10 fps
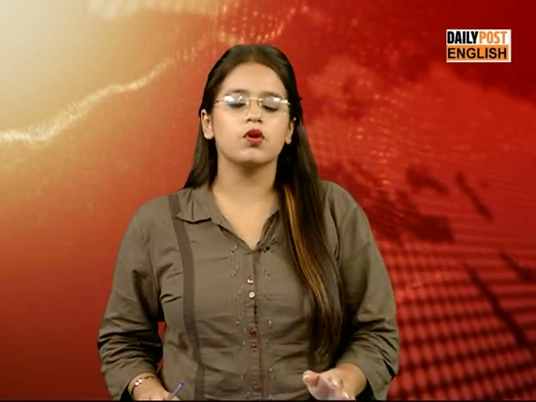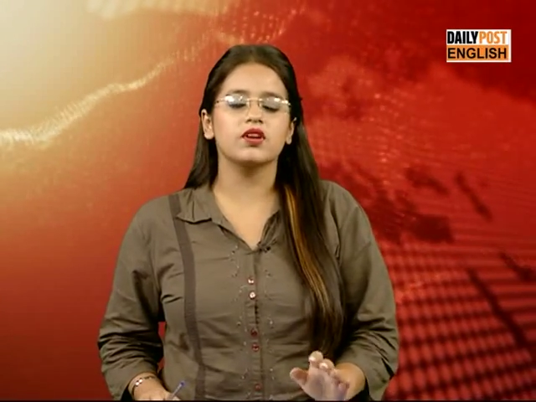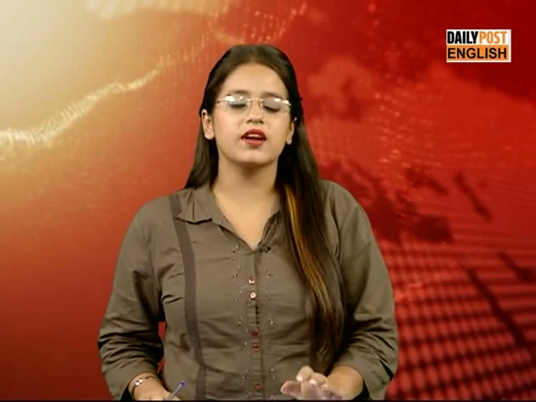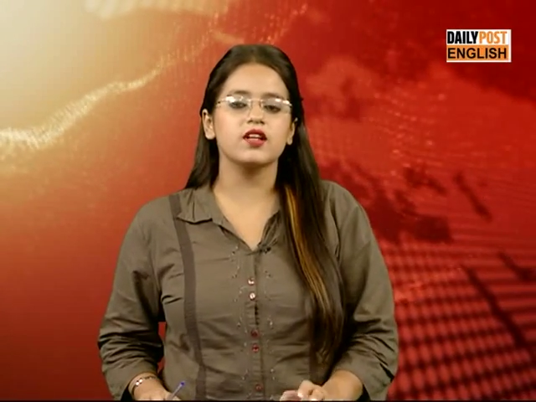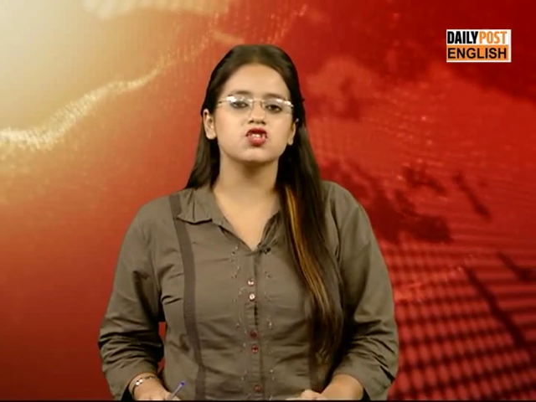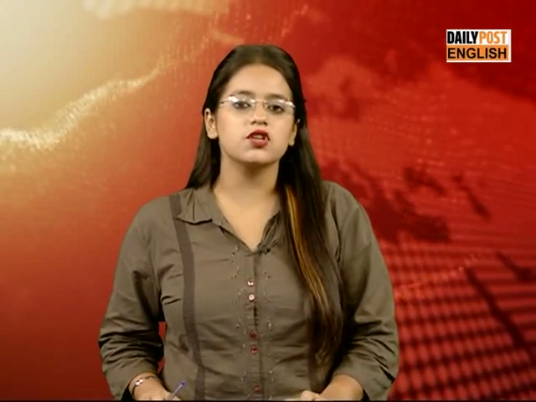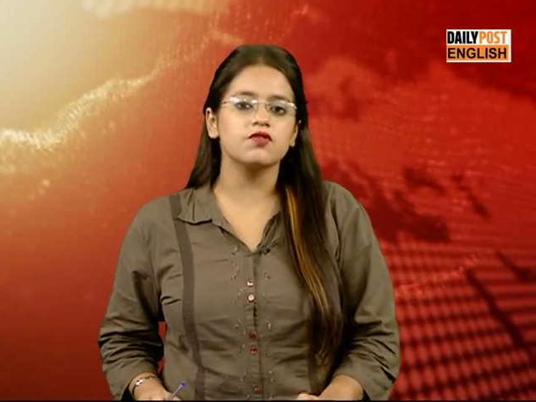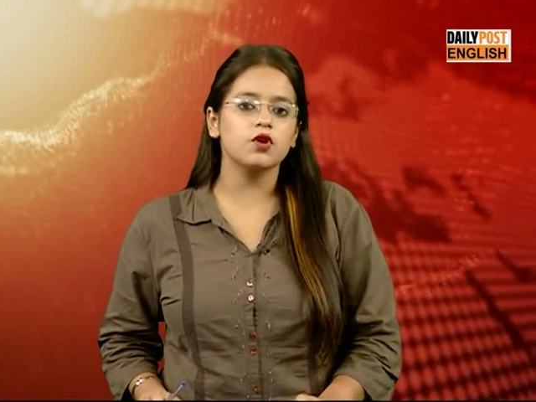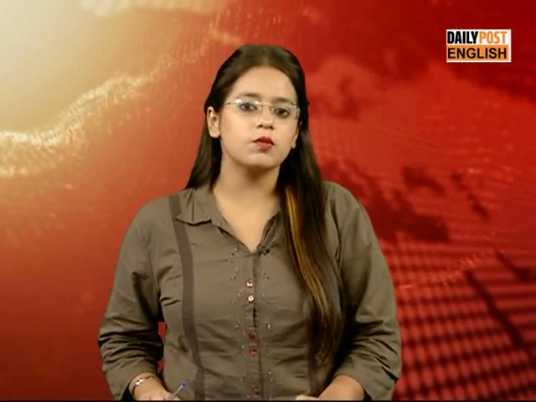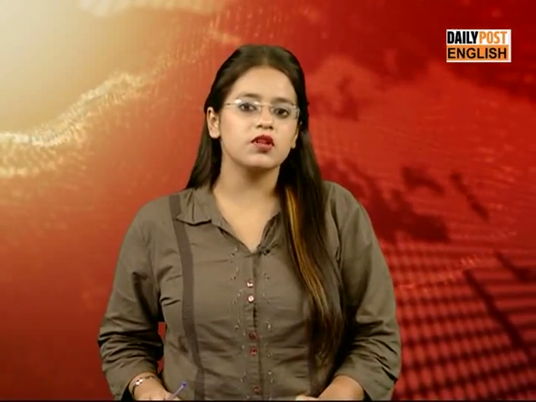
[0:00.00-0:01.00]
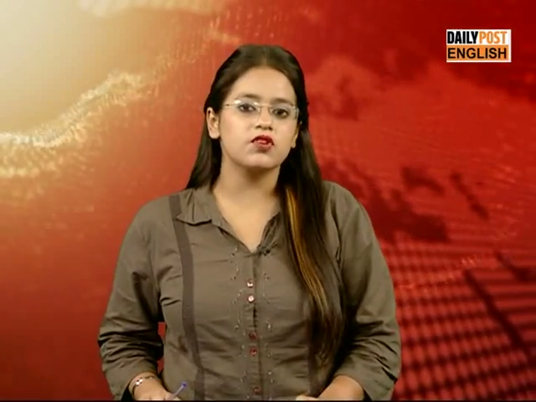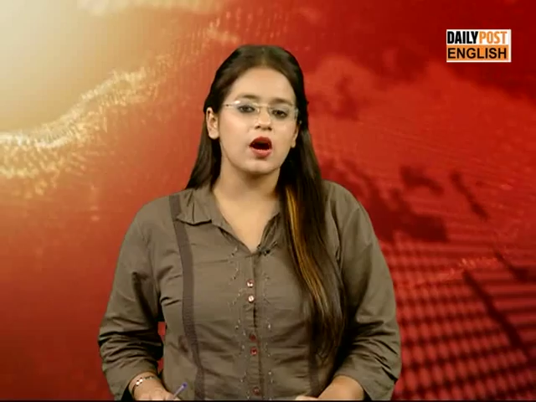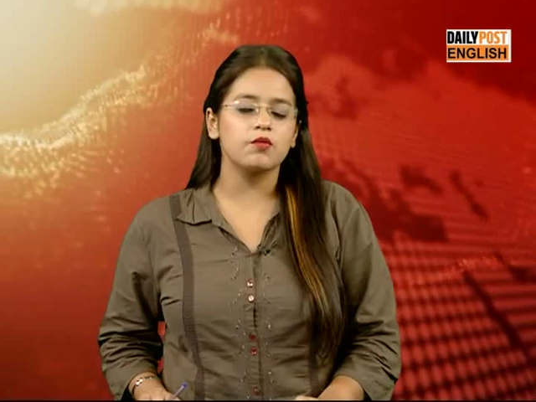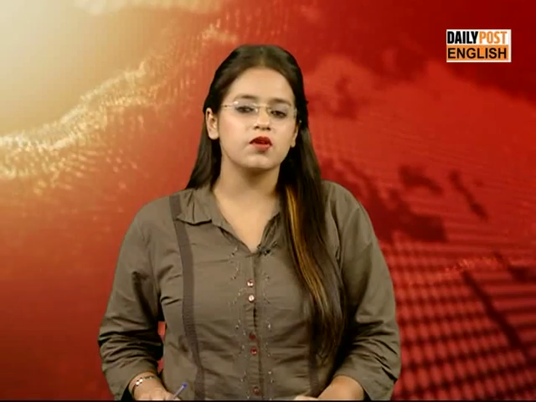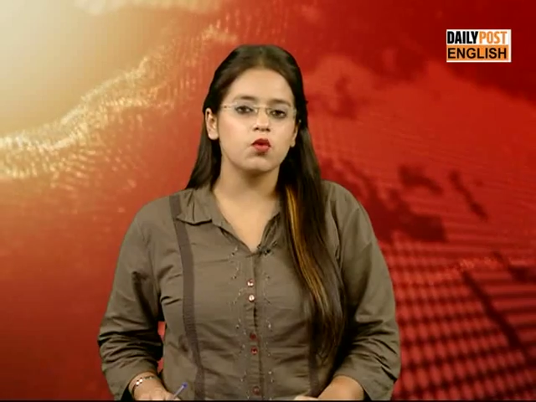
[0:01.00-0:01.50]
Dera Chief Gurmeet
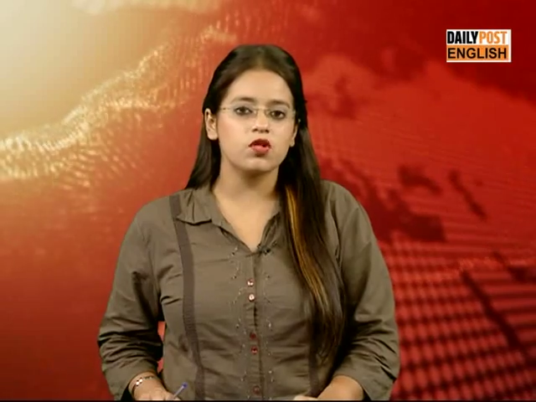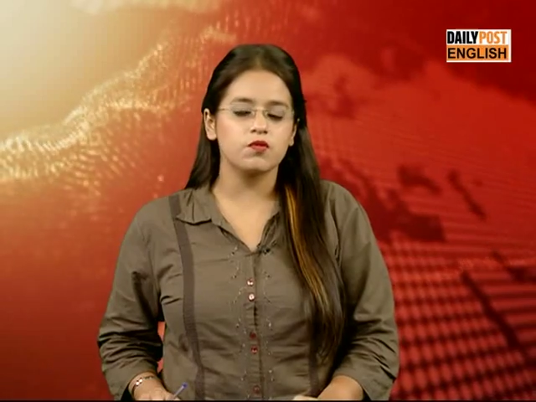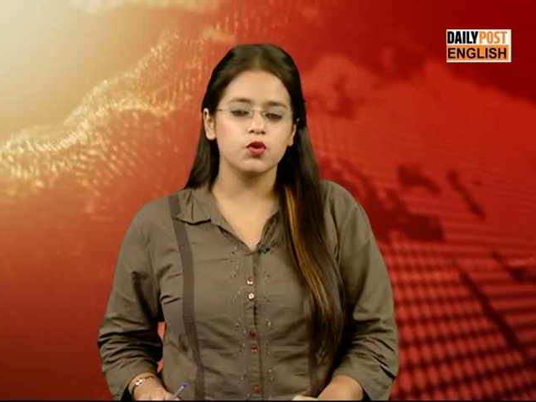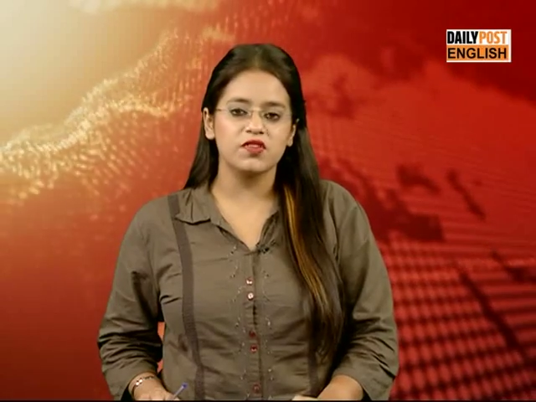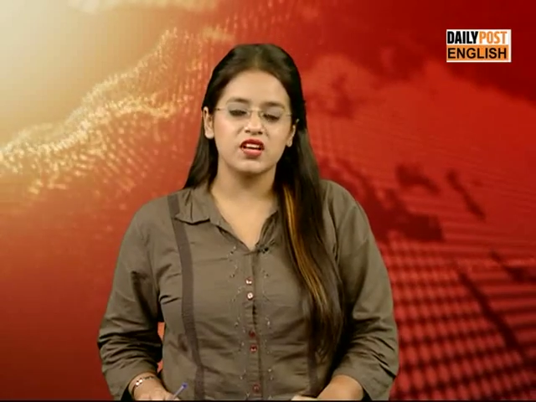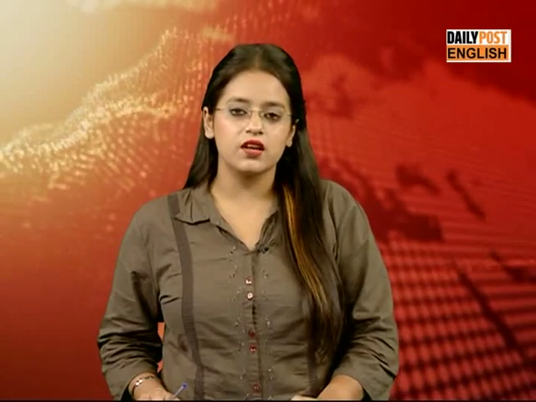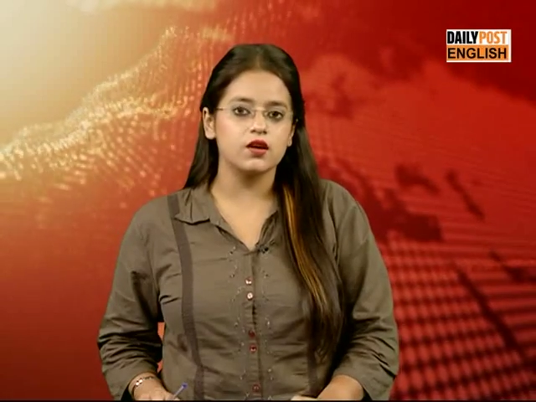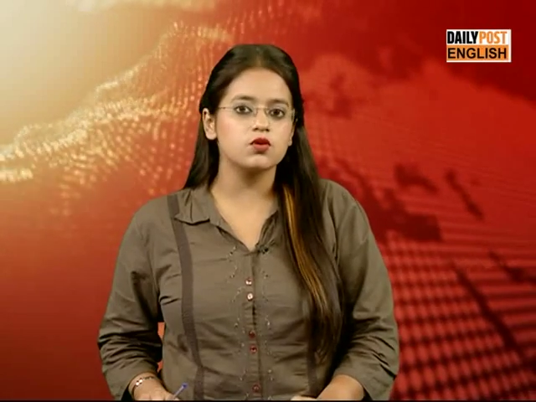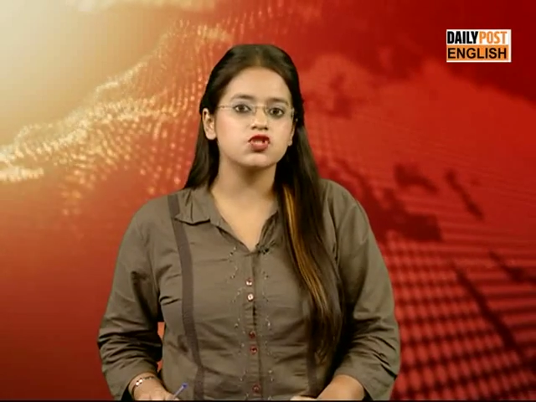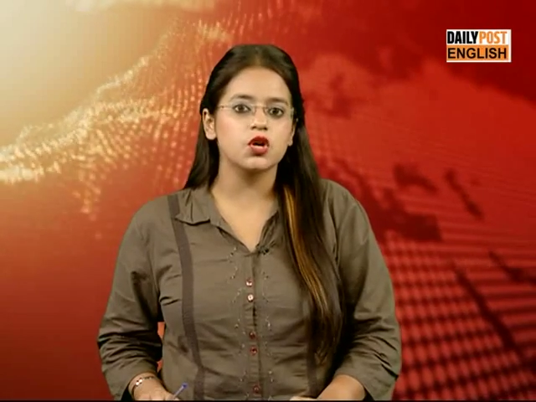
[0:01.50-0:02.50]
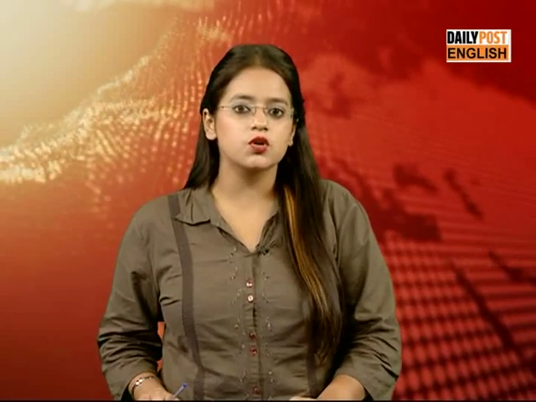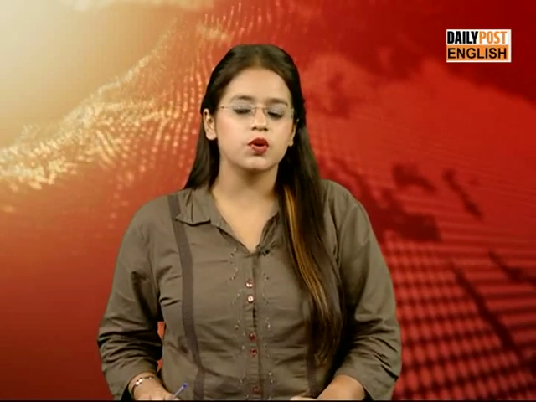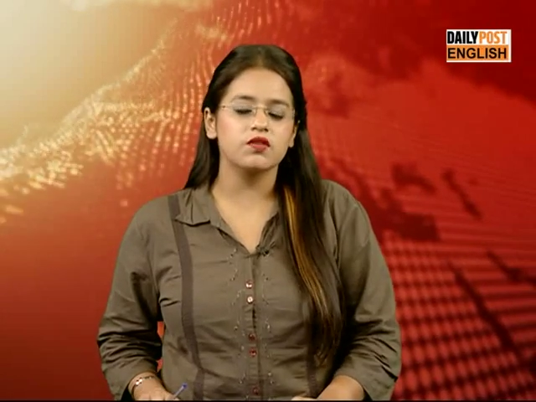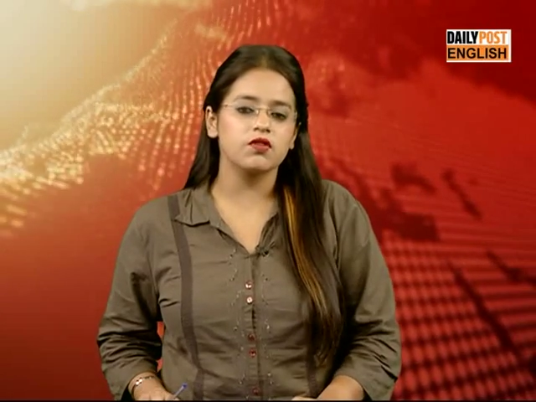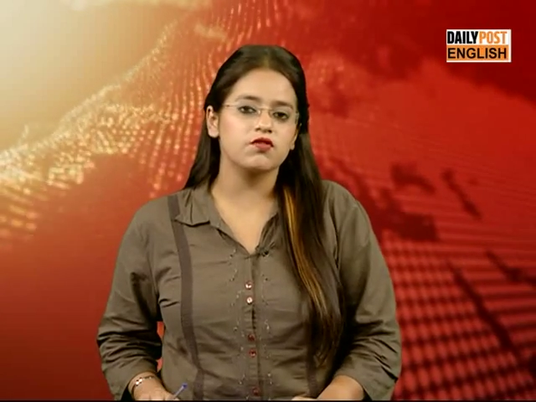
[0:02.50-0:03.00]
Ramrim was proved accused on
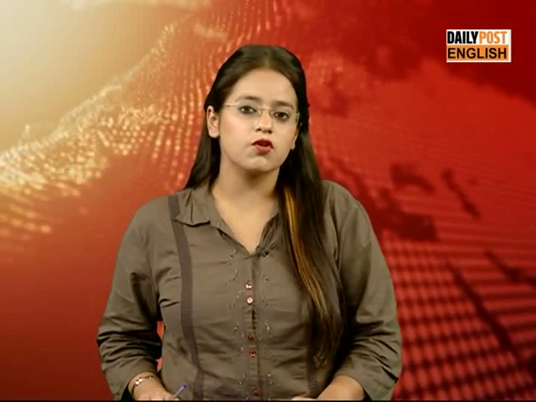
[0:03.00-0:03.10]
25th